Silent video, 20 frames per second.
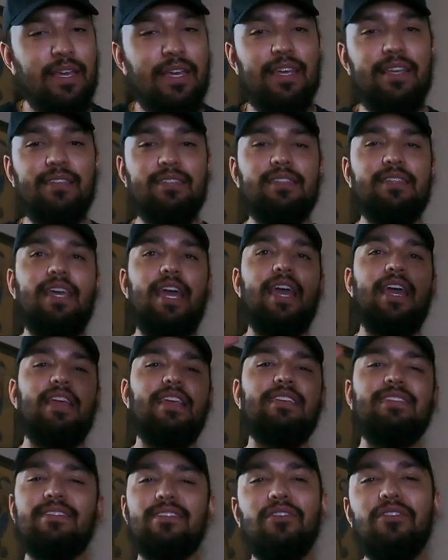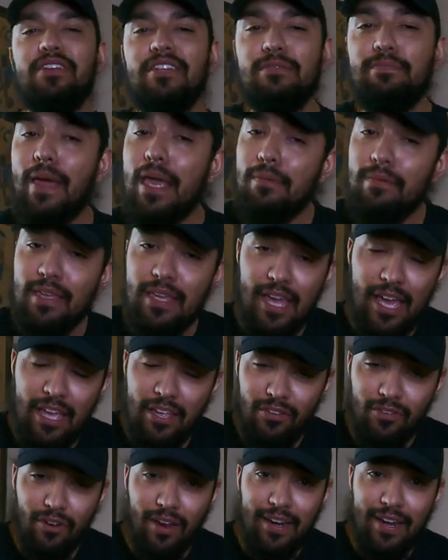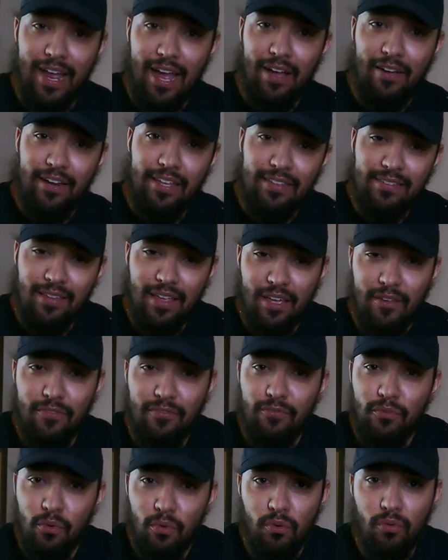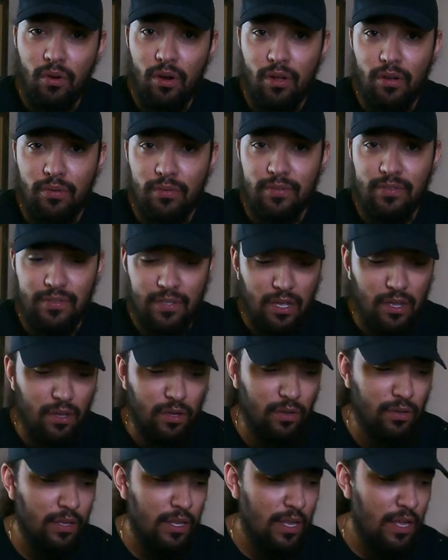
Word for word: His cage, he's still in his baby cage right now. He's like full grown. So